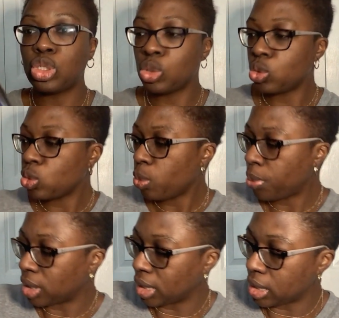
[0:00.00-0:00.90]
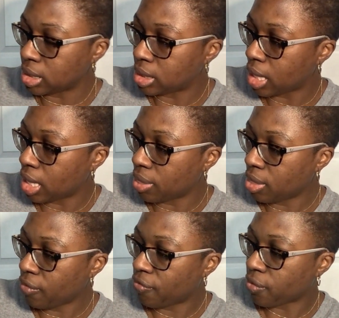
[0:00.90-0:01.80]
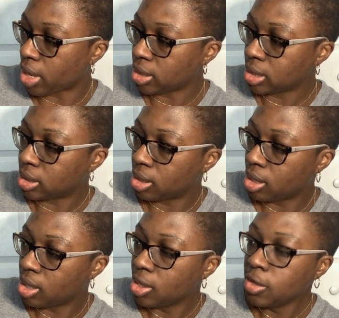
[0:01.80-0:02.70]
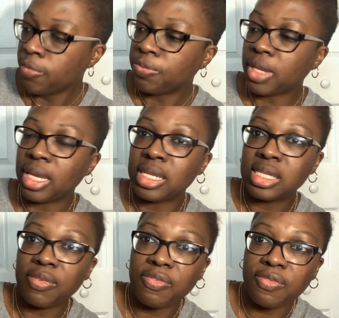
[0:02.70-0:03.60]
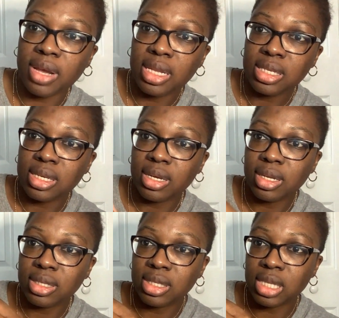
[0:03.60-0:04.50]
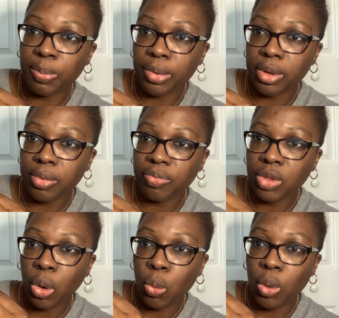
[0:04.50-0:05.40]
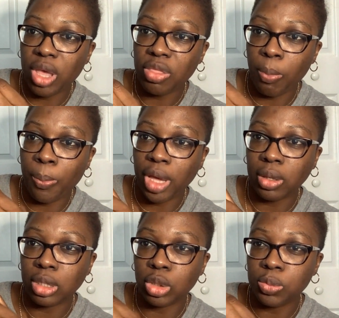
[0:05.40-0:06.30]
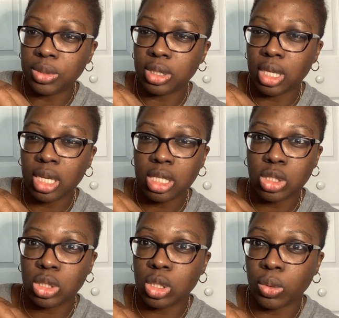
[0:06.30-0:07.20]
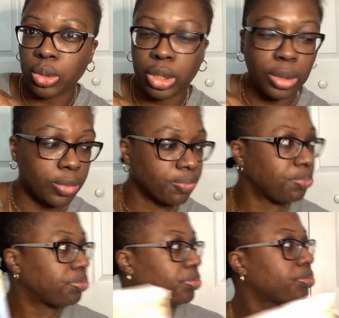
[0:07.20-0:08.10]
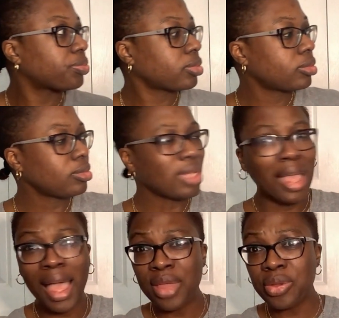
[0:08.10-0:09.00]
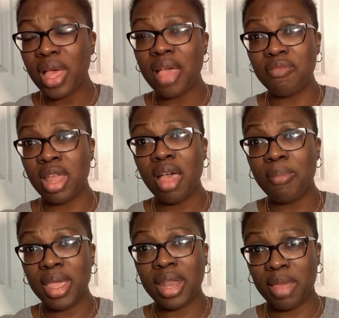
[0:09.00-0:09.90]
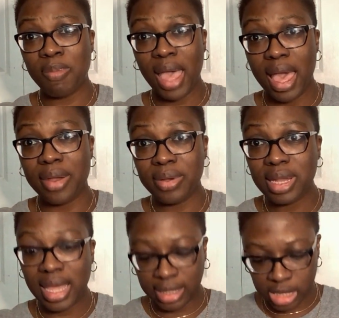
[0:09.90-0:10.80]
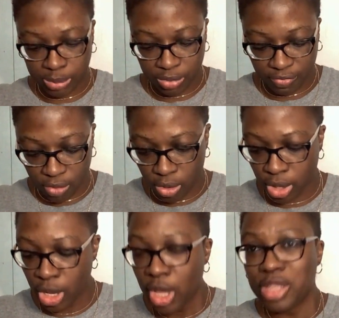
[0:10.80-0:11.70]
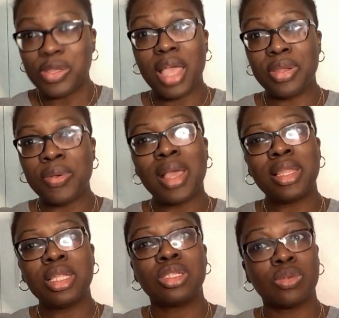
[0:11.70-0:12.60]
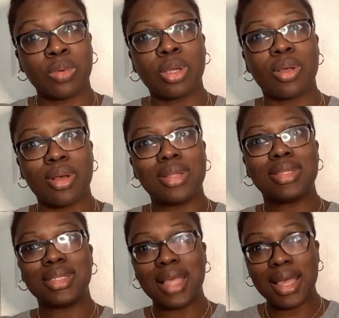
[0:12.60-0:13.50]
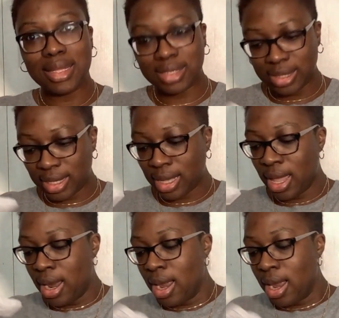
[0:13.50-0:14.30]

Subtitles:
2 pleats in the front, and it's a front zipper with belt loops. It is so cute. I've not made a pattern like this before, so I knew I needed to work on sizing.